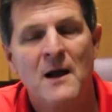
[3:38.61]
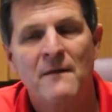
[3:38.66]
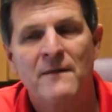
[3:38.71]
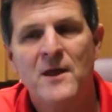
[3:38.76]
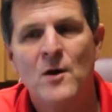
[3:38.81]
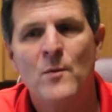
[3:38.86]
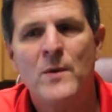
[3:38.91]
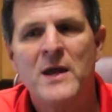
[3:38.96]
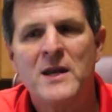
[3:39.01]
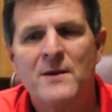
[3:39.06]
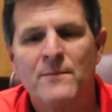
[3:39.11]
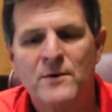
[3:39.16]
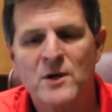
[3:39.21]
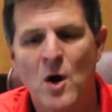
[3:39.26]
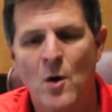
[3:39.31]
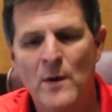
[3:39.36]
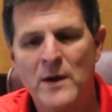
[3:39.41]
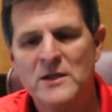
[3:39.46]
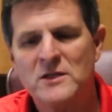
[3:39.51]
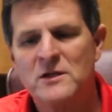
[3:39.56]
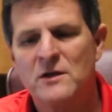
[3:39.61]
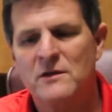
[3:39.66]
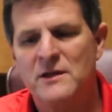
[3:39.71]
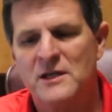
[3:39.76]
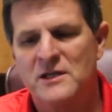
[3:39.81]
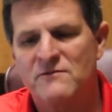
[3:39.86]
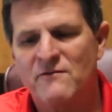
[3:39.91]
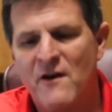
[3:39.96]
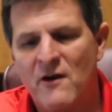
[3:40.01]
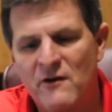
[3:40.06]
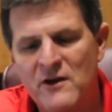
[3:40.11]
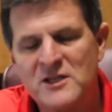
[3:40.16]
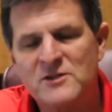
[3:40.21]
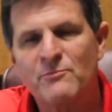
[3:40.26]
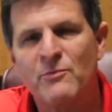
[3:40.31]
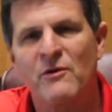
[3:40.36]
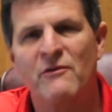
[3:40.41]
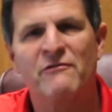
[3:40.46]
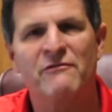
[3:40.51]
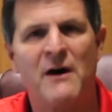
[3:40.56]
Then we end up going to these various
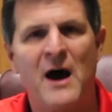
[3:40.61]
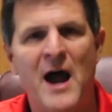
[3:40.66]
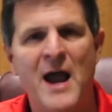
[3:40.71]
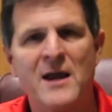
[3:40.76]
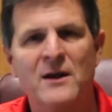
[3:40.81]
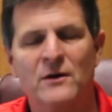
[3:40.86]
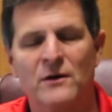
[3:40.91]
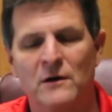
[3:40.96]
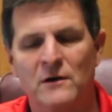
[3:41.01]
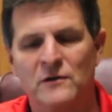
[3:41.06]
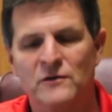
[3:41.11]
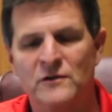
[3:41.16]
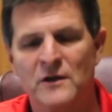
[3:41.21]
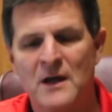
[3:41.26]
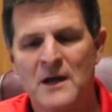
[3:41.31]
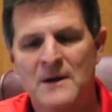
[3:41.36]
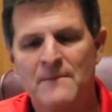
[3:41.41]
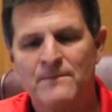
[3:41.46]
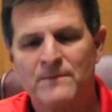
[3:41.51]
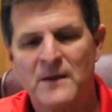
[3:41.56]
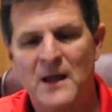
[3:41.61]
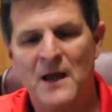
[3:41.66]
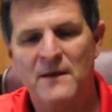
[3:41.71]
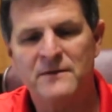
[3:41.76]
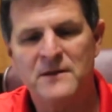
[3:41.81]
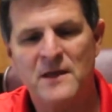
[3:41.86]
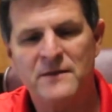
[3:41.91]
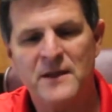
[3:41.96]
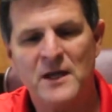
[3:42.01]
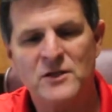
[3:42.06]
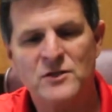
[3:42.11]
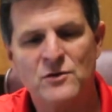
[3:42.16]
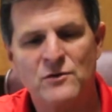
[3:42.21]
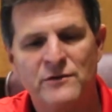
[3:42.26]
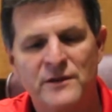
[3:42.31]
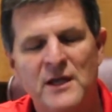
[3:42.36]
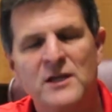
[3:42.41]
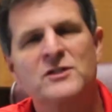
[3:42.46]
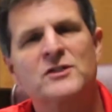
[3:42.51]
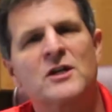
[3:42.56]
providers, and then they do
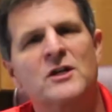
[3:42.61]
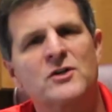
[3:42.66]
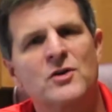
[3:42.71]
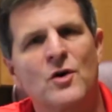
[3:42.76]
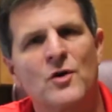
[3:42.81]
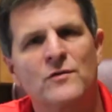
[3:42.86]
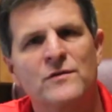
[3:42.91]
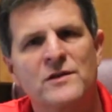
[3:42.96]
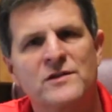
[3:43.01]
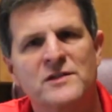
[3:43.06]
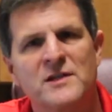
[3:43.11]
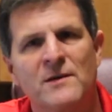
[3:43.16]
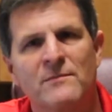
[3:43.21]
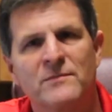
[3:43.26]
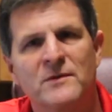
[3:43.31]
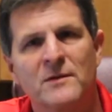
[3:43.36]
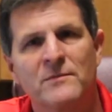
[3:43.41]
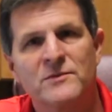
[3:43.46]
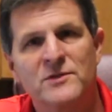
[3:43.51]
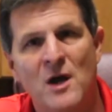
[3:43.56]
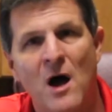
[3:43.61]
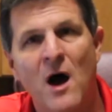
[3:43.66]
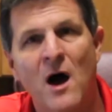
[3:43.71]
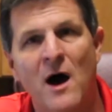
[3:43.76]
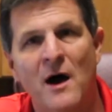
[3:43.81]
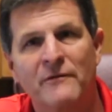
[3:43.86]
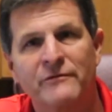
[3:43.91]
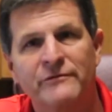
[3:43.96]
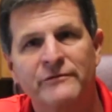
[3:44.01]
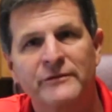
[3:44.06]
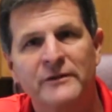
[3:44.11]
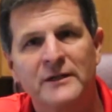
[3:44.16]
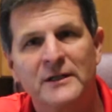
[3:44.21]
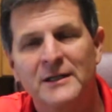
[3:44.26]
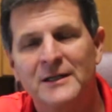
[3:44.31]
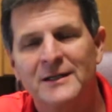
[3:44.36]
things to turn the symptoms off.